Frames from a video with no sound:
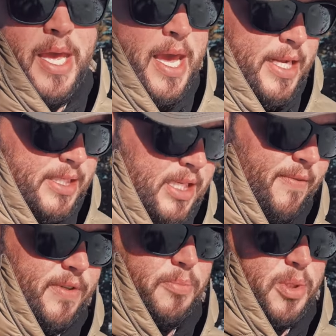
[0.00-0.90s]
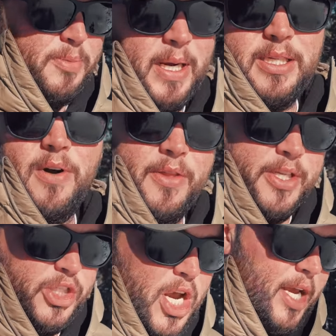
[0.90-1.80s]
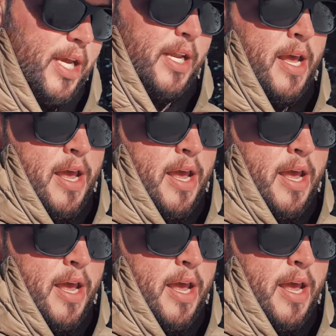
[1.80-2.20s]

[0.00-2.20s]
and Steven's perspective on this jacket.